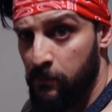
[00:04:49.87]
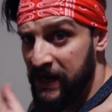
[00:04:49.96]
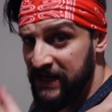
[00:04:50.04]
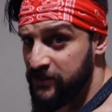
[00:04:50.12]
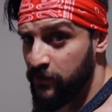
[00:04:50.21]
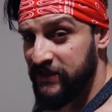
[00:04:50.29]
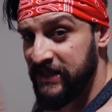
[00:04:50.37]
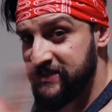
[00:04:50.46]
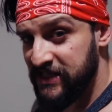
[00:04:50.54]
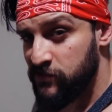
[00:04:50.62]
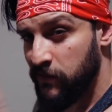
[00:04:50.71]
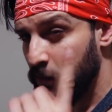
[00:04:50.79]
By doing things
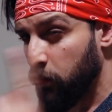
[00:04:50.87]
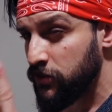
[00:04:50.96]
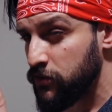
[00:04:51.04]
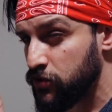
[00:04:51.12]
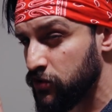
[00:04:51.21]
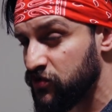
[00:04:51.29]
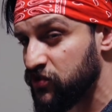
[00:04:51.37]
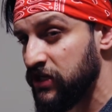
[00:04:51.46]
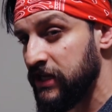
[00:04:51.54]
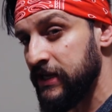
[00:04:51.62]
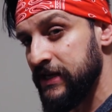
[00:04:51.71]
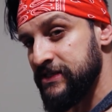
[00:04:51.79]
this way, what you should
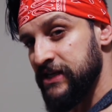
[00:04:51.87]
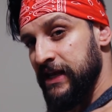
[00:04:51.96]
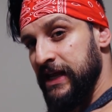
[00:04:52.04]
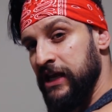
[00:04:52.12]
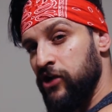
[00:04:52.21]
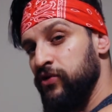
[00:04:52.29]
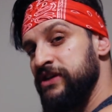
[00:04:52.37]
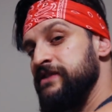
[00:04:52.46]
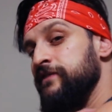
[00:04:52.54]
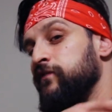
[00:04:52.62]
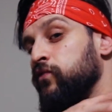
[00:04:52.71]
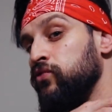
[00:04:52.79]
see is an increase
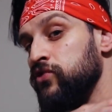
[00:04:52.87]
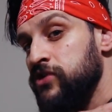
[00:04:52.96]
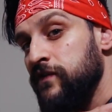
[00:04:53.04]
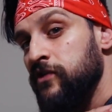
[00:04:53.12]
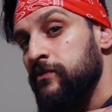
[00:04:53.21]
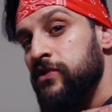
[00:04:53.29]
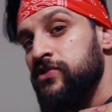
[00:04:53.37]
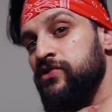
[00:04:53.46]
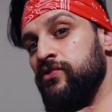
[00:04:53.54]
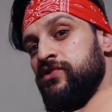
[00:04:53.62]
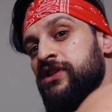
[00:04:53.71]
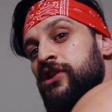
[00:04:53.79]
in fullness of the
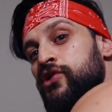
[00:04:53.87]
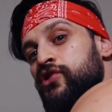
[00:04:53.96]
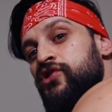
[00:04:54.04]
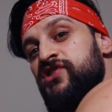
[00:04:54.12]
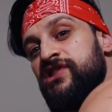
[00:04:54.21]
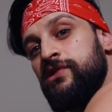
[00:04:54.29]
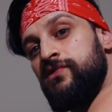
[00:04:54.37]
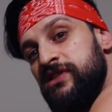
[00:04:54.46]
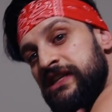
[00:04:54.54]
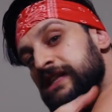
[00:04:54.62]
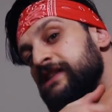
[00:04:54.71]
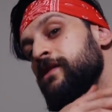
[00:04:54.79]
muscles. You should still
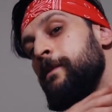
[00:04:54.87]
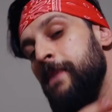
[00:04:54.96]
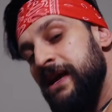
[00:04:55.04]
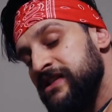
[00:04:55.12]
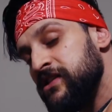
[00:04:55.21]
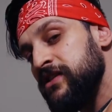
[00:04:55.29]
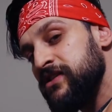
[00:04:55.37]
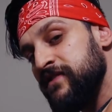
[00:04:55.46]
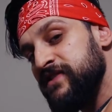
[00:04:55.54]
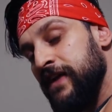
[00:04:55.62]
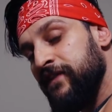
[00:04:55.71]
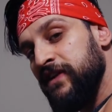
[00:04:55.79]
see some maintenance of
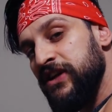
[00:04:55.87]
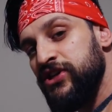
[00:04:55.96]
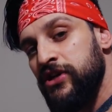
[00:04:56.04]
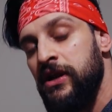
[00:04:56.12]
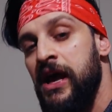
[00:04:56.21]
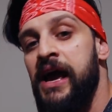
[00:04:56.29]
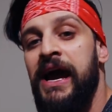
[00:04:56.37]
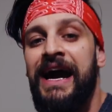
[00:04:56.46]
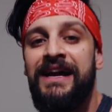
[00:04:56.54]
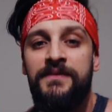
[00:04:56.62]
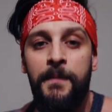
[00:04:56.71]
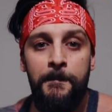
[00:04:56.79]
definition
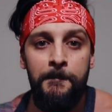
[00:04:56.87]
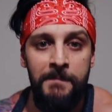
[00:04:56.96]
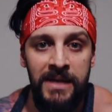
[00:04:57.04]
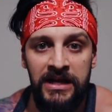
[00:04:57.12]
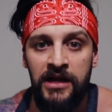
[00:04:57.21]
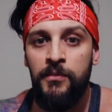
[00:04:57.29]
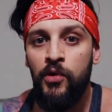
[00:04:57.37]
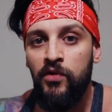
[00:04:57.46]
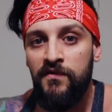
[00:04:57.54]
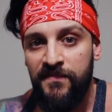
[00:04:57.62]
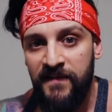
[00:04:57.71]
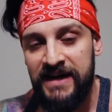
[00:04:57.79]
and minimal
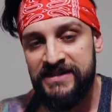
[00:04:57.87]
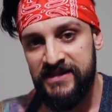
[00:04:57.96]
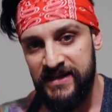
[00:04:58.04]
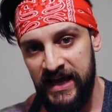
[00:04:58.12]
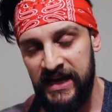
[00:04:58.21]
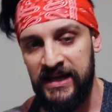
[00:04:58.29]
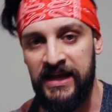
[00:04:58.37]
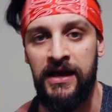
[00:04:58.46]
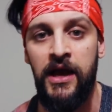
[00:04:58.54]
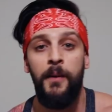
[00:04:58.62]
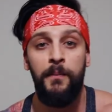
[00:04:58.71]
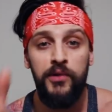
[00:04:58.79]
fat gaining.
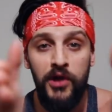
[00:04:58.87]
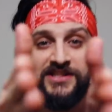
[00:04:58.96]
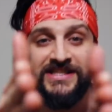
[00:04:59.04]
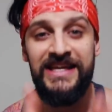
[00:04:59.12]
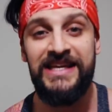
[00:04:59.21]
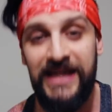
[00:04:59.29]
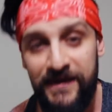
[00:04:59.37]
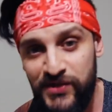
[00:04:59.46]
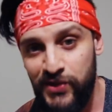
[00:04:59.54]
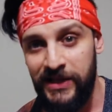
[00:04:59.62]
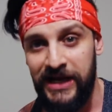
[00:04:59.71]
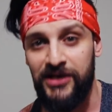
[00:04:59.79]
Plus, it gives
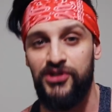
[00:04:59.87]
you that